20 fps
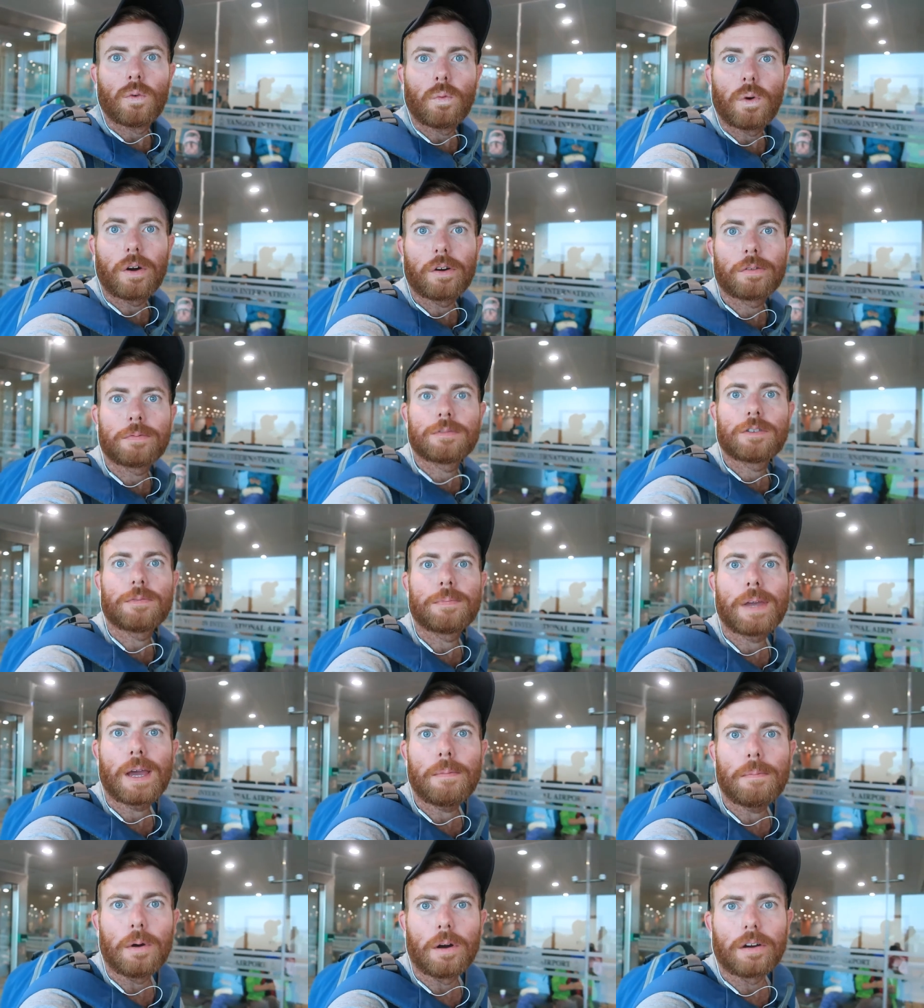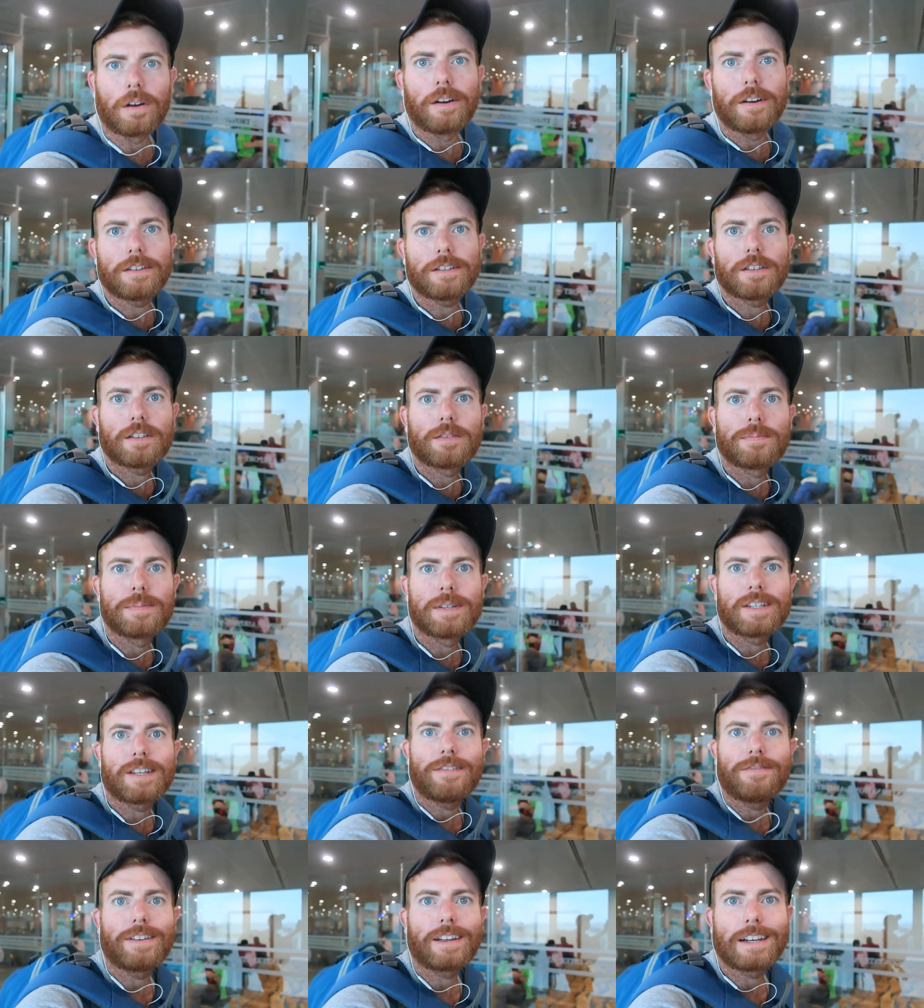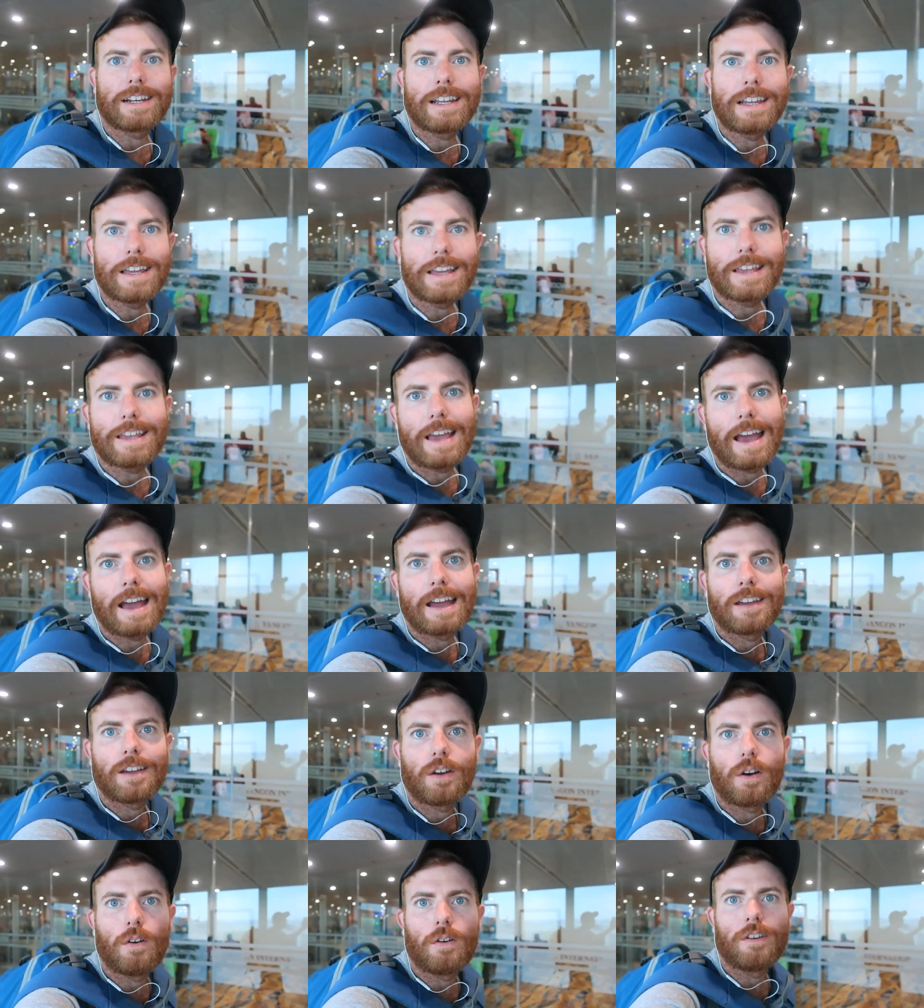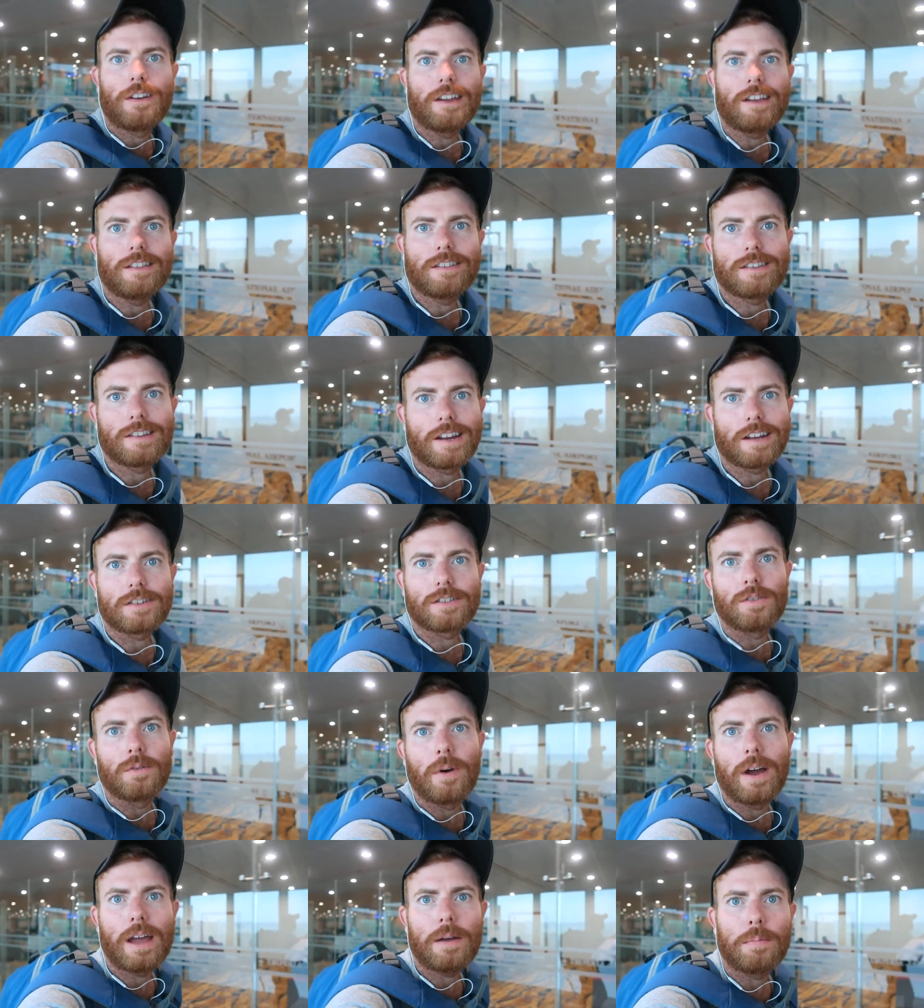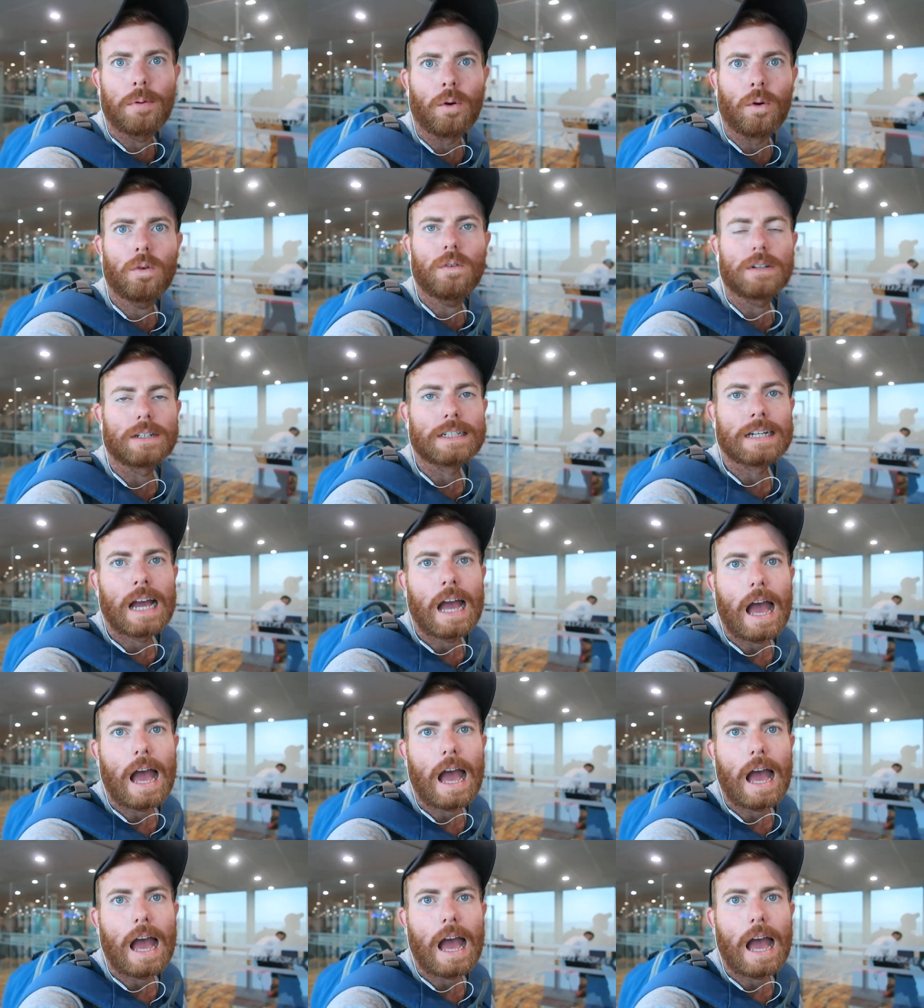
Welcome to Myanmar guys, specifically Yangon International Airport.